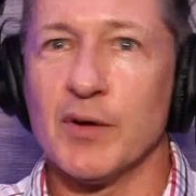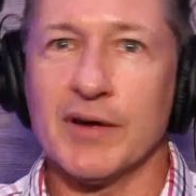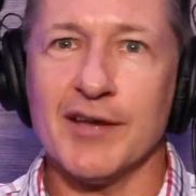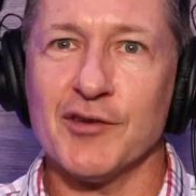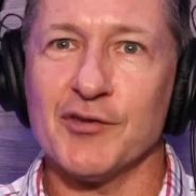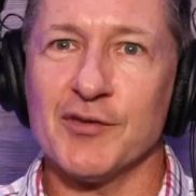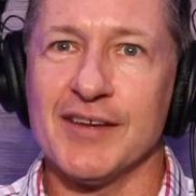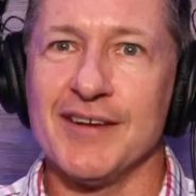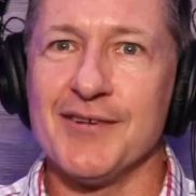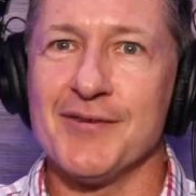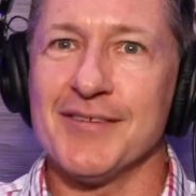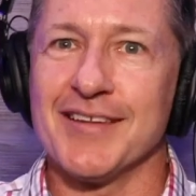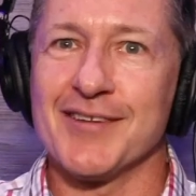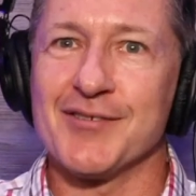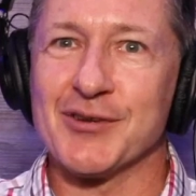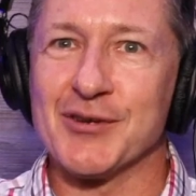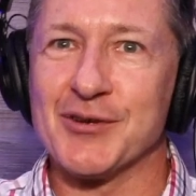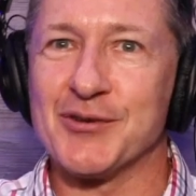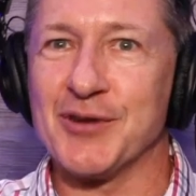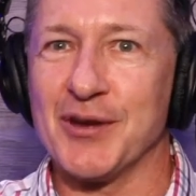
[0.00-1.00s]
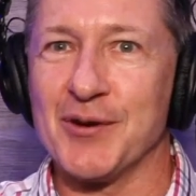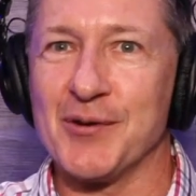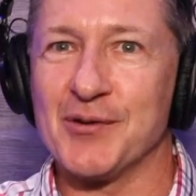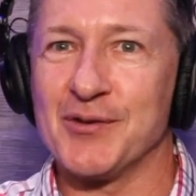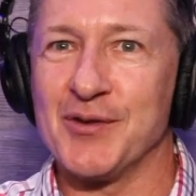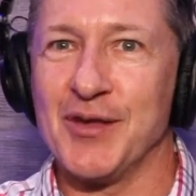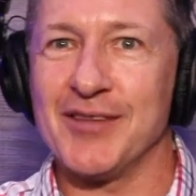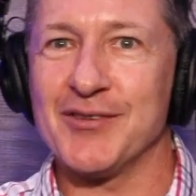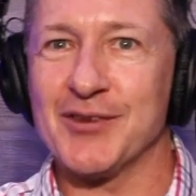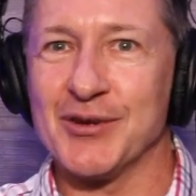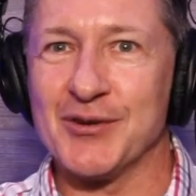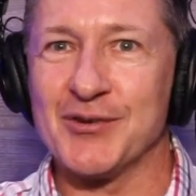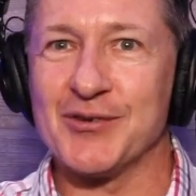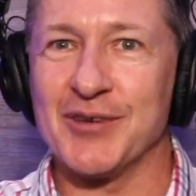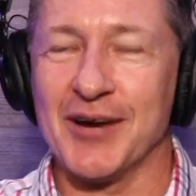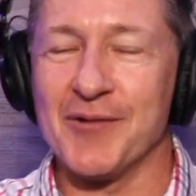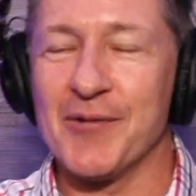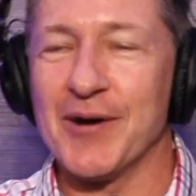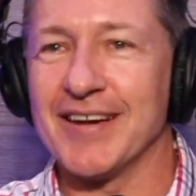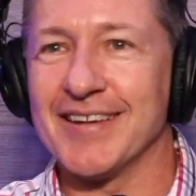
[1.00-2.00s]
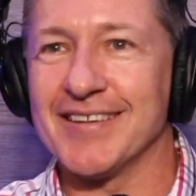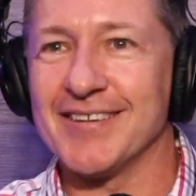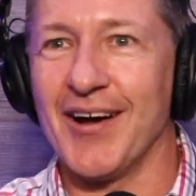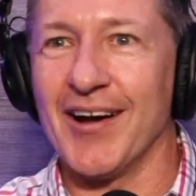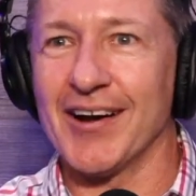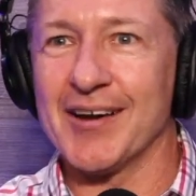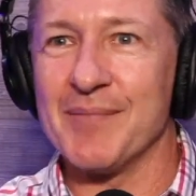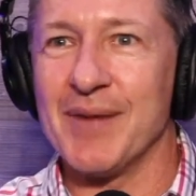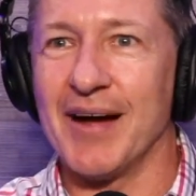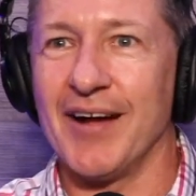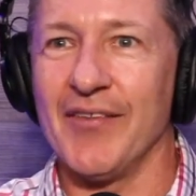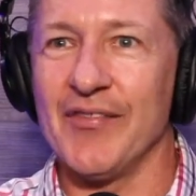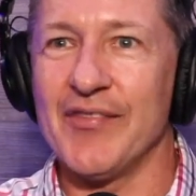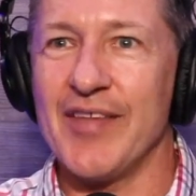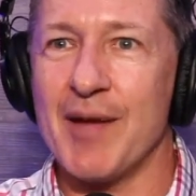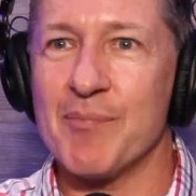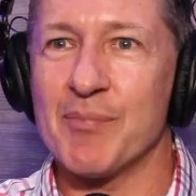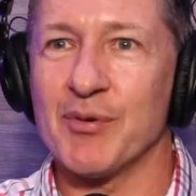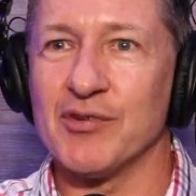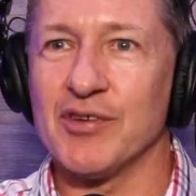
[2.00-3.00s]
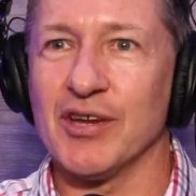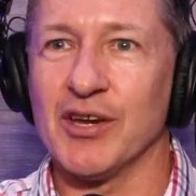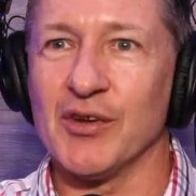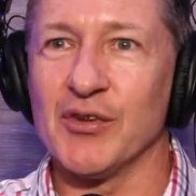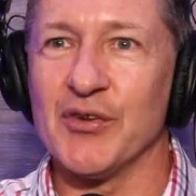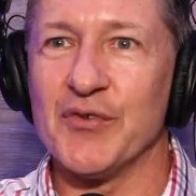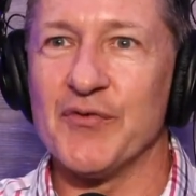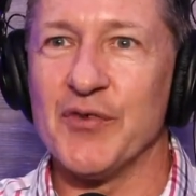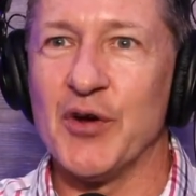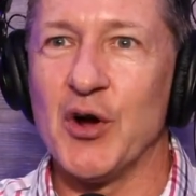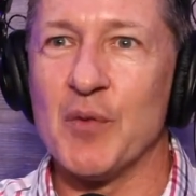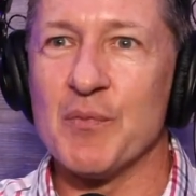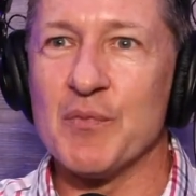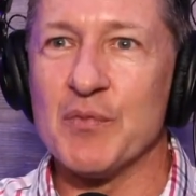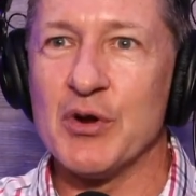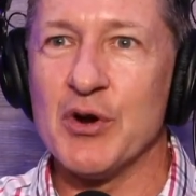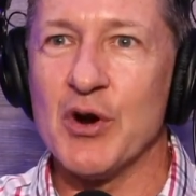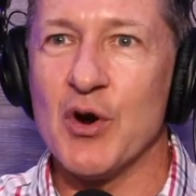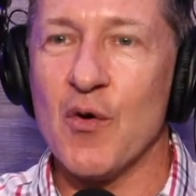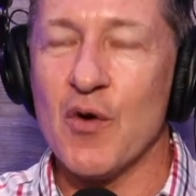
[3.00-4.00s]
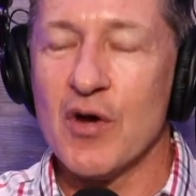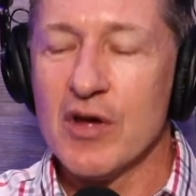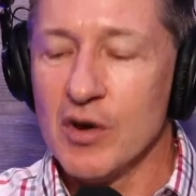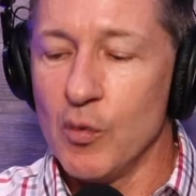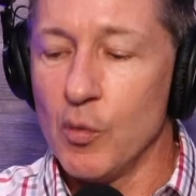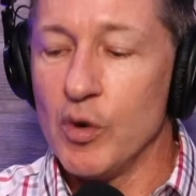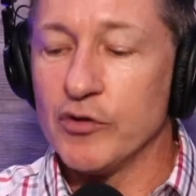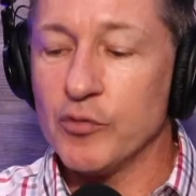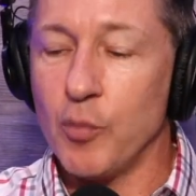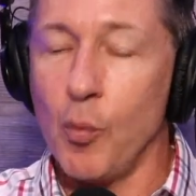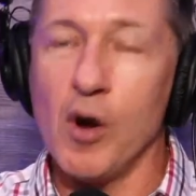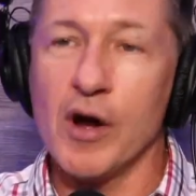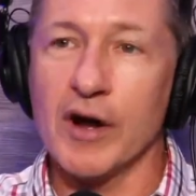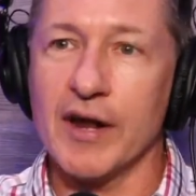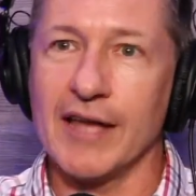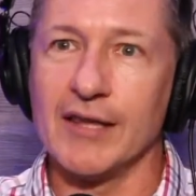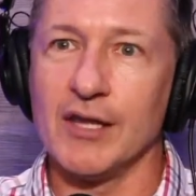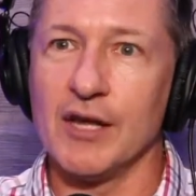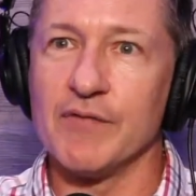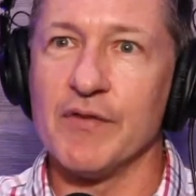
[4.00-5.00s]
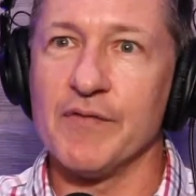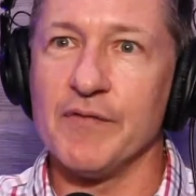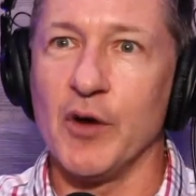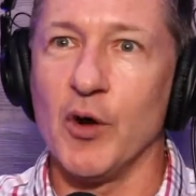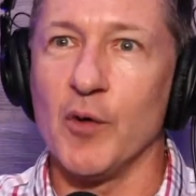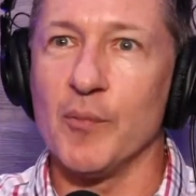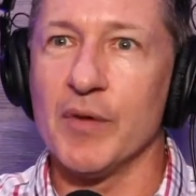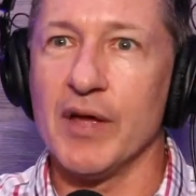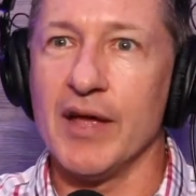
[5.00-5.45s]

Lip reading: I guess that's a good segue to talk about that particular film. Which one? I love the film.